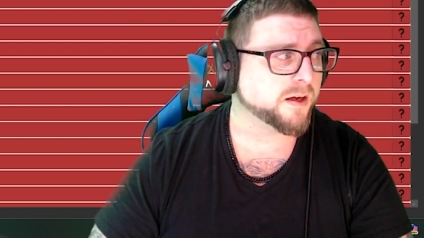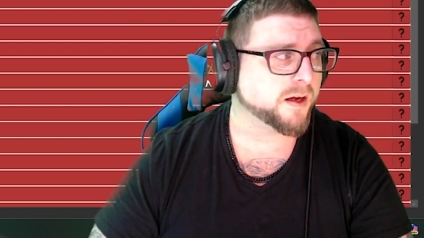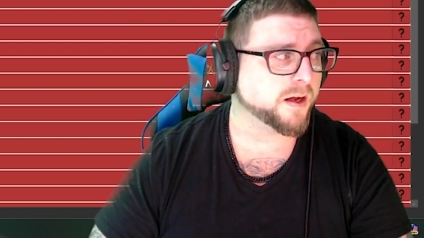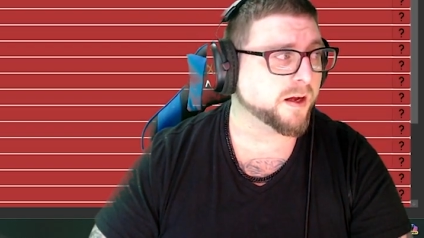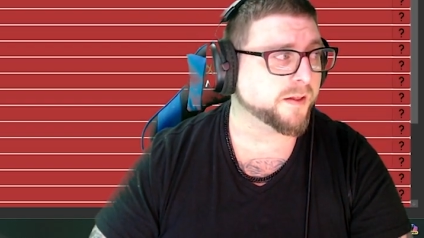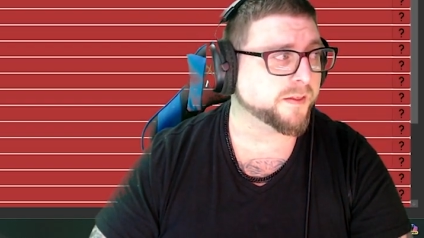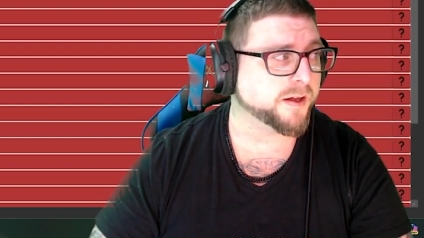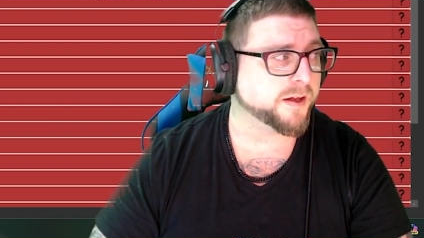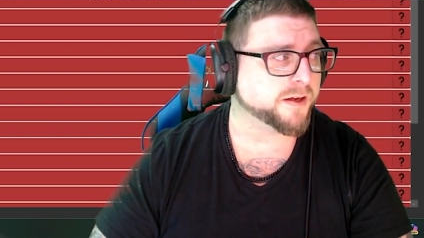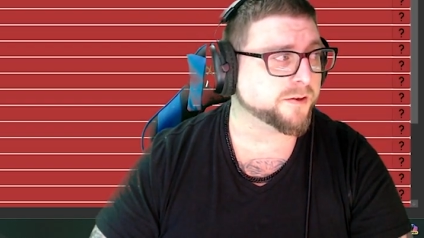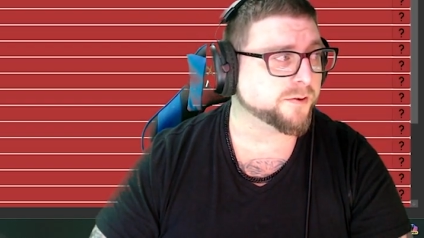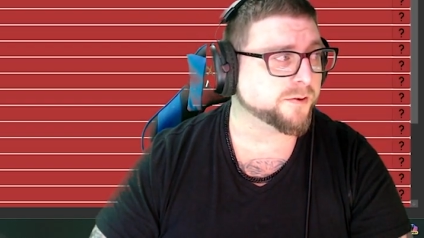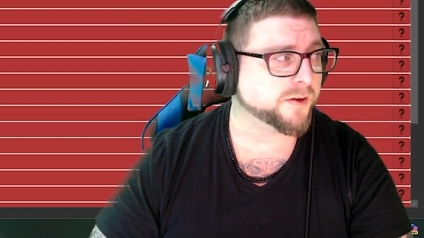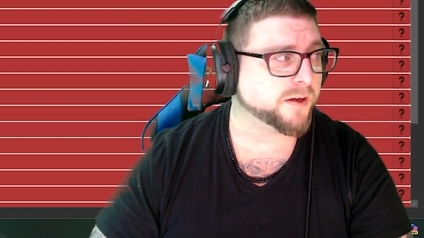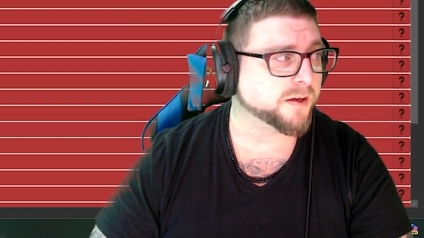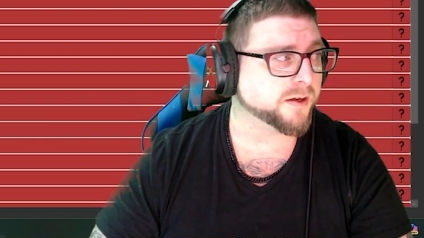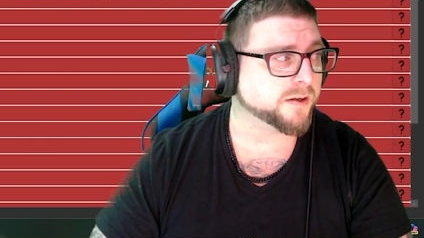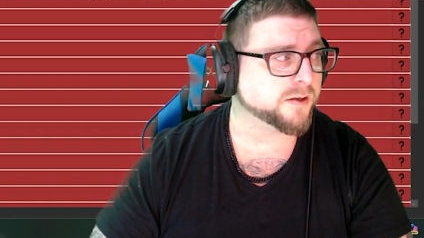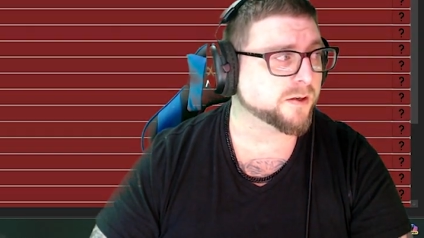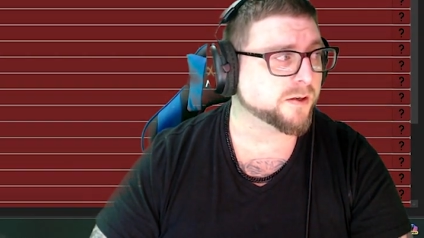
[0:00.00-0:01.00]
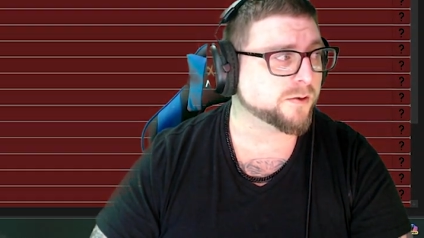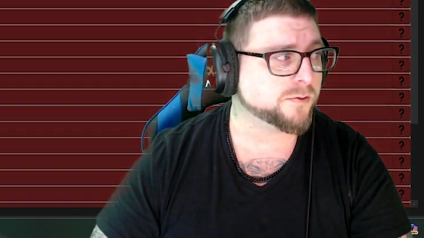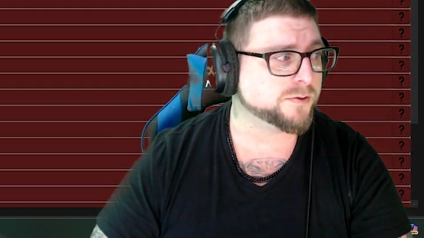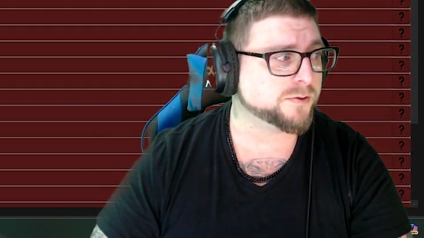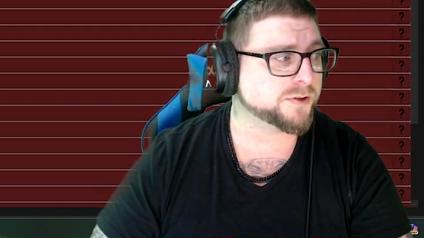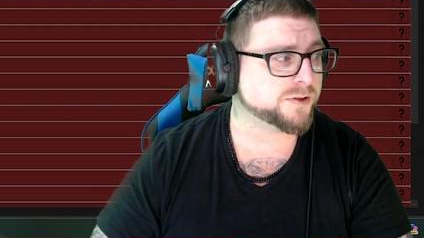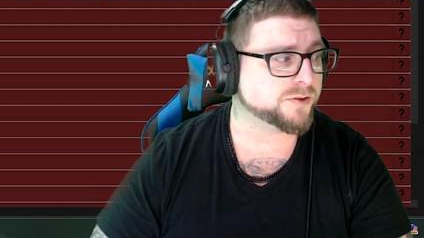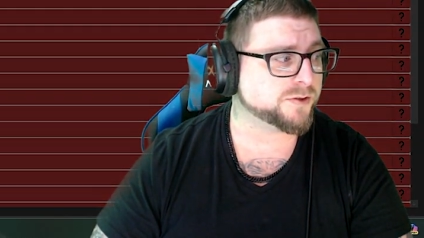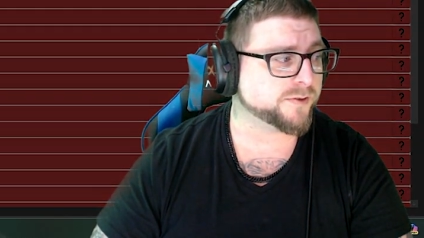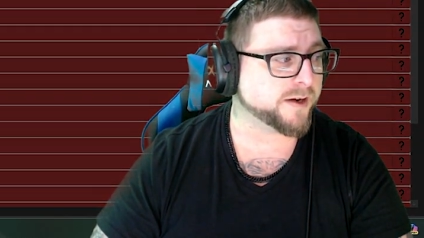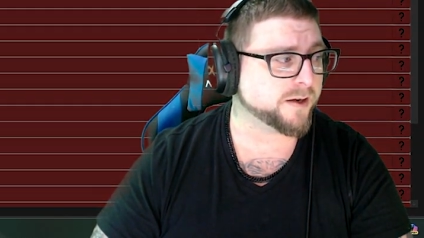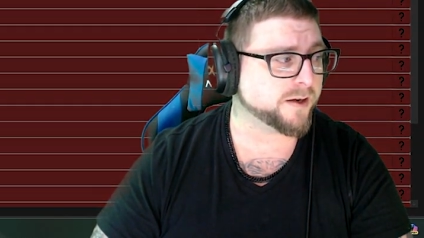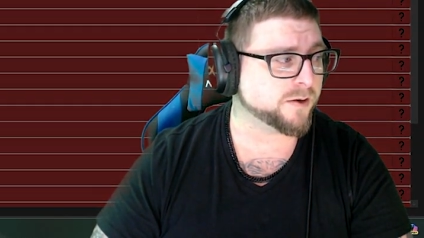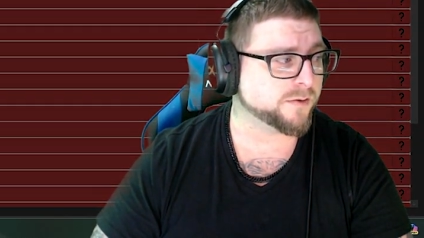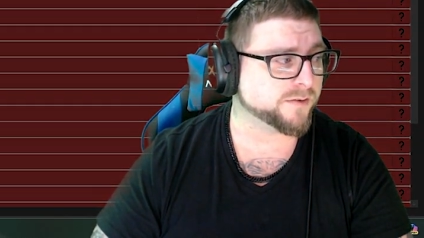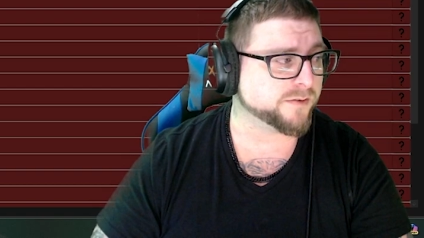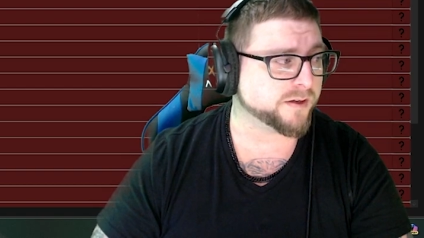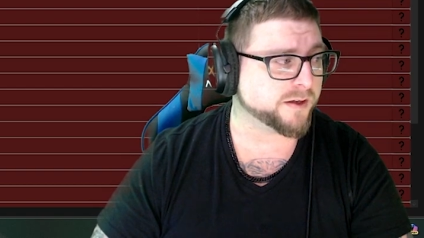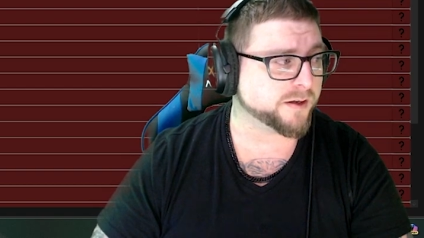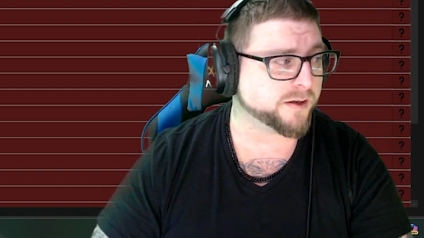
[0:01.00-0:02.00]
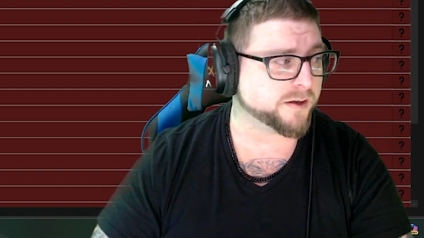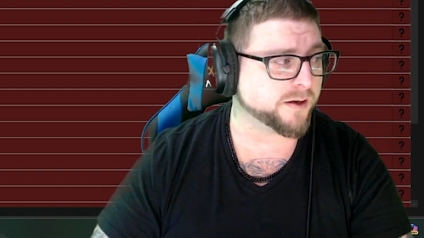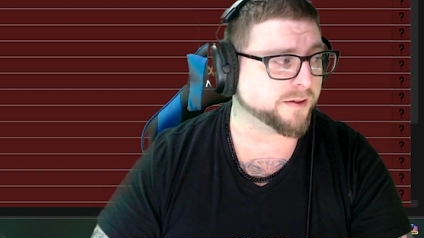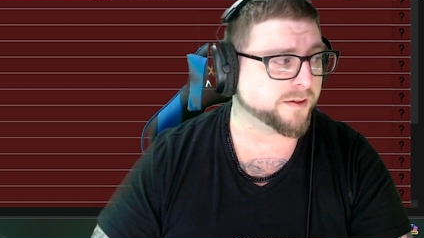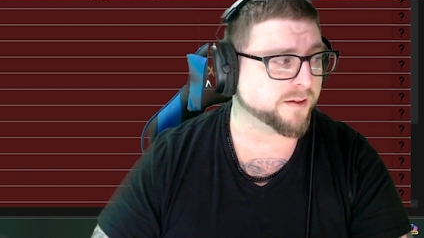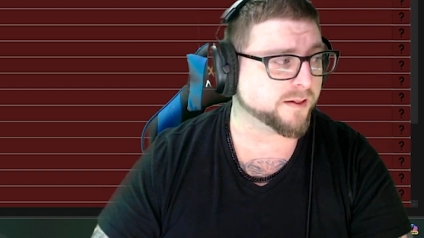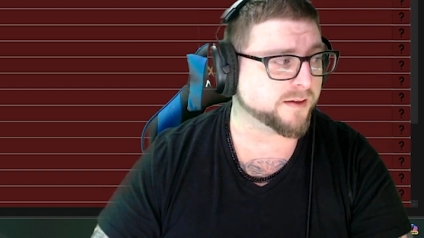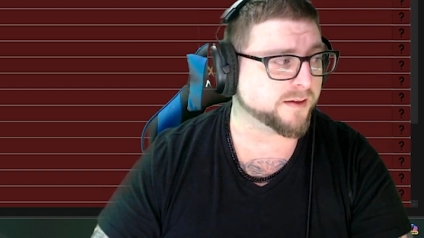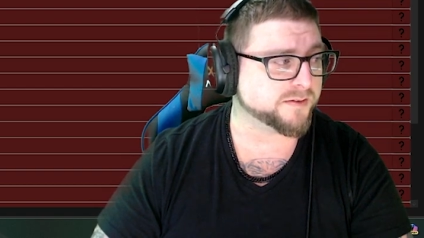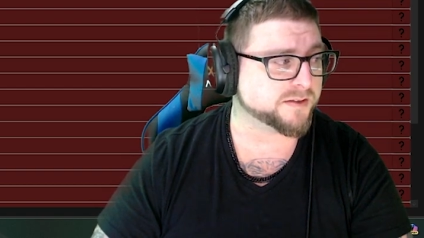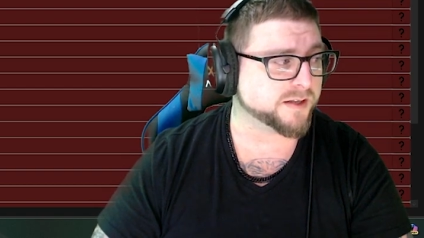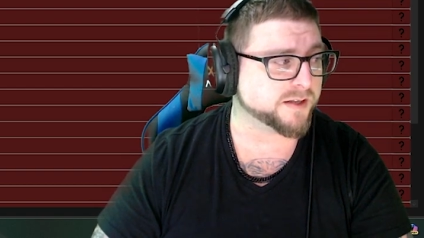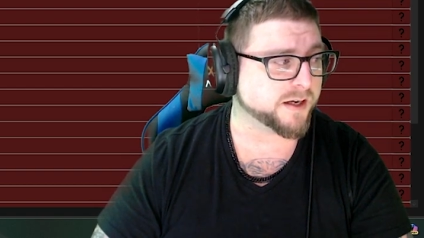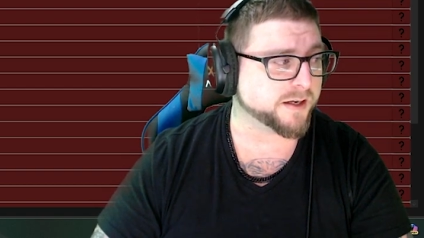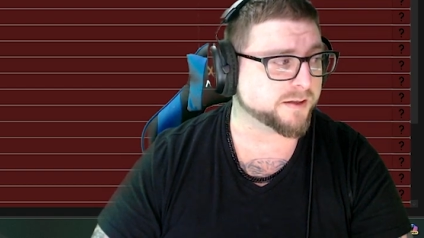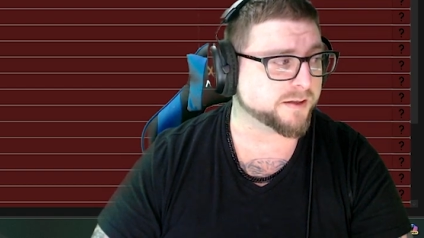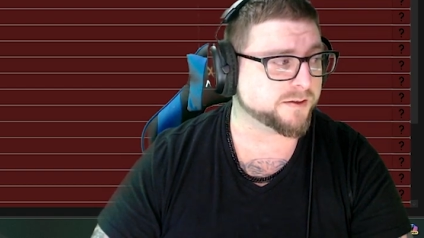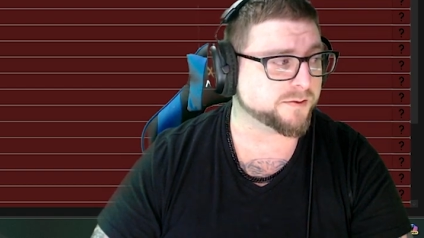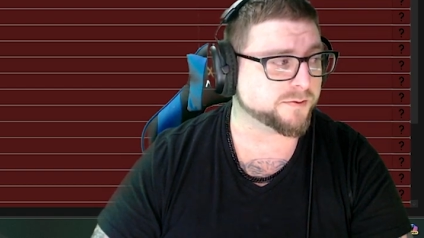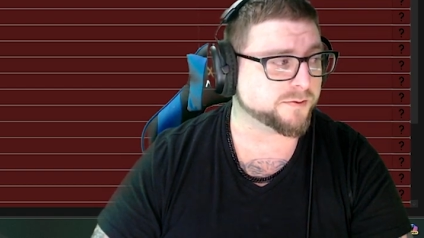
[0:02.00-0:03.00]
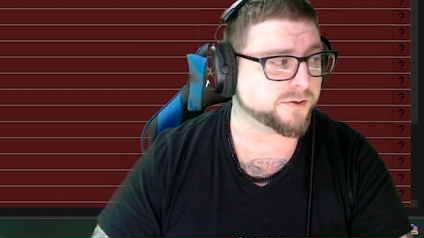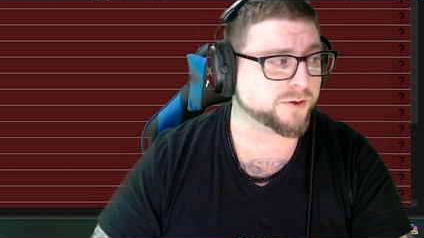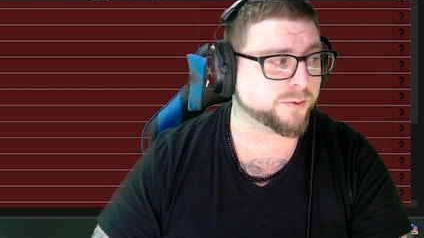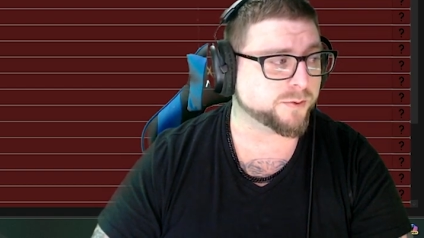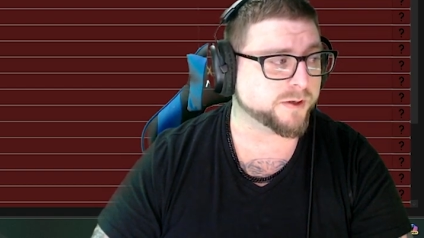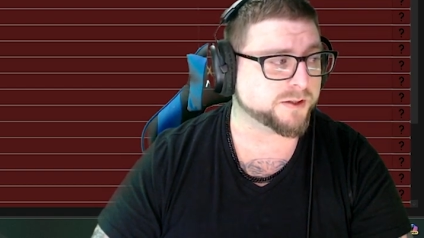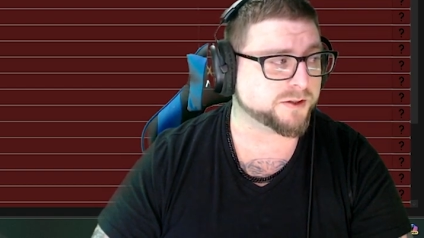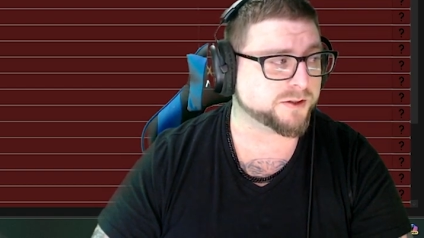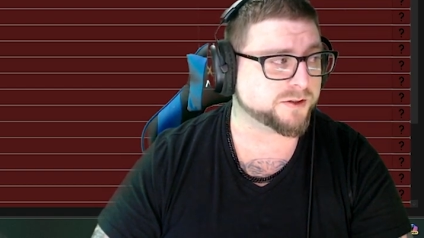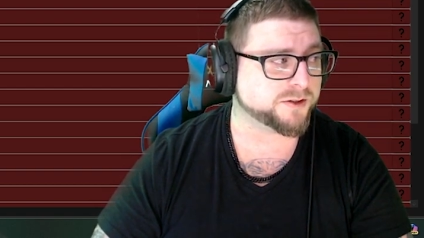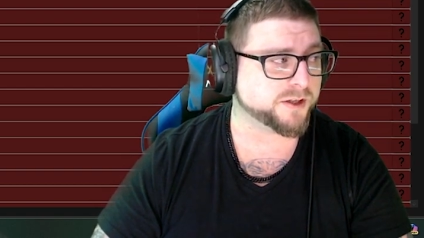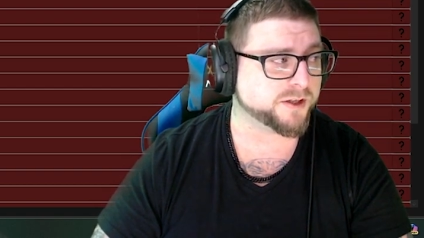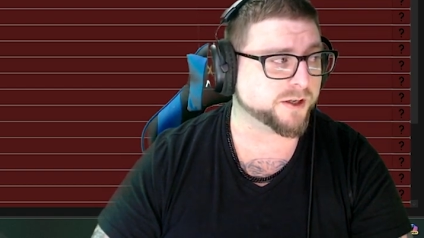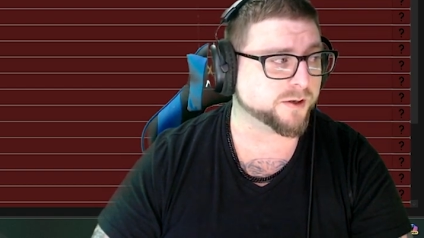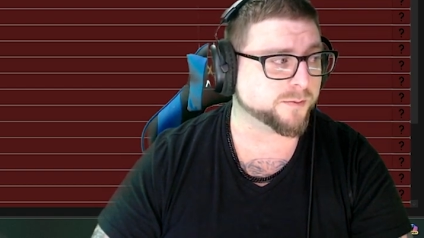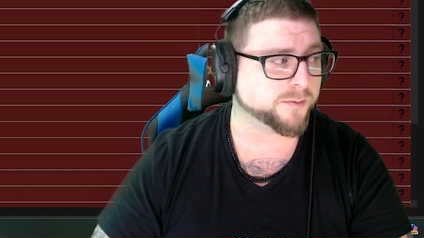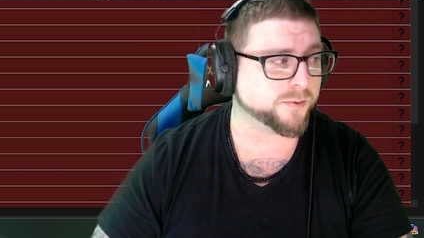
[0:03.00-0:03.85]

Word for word: and then you can go straight over here on the left side to Twitch channel